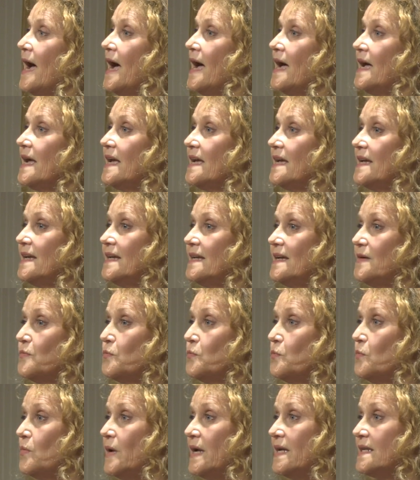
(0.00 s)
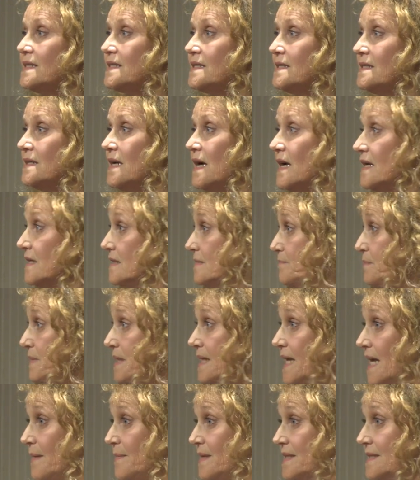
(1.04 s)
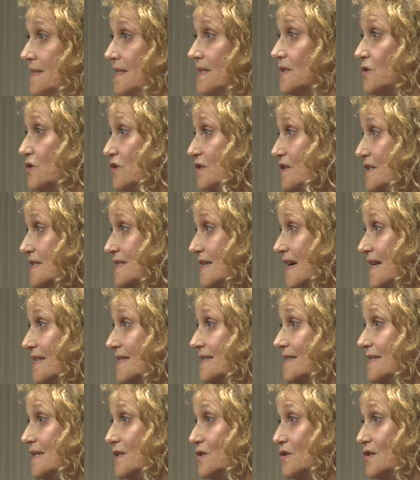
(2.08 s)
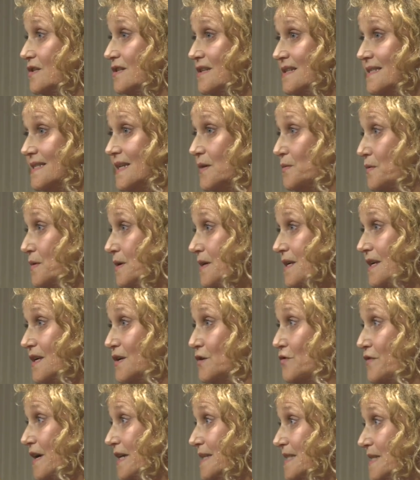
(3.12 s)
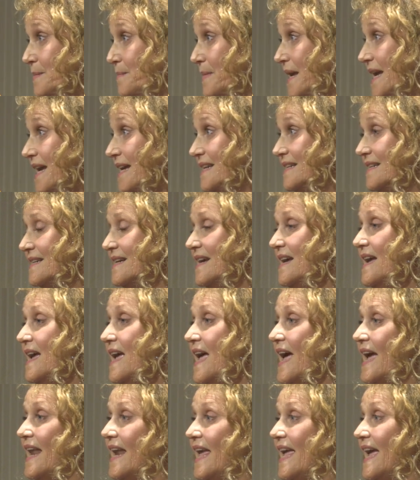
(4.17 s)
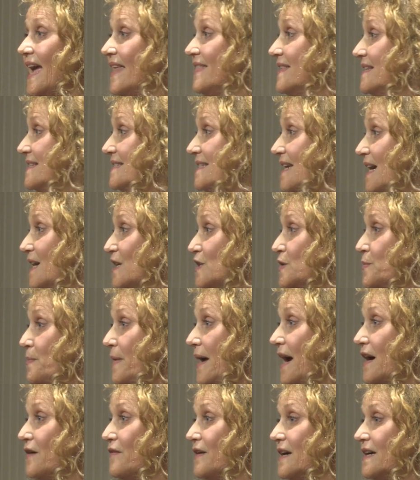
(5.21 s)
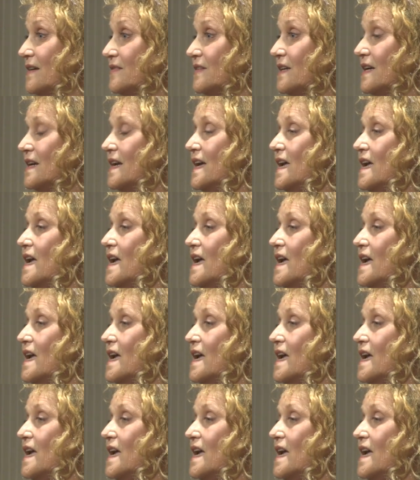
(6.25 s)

I went, I became a teacher, a science teacher, because they were in great demand, and I had the science background.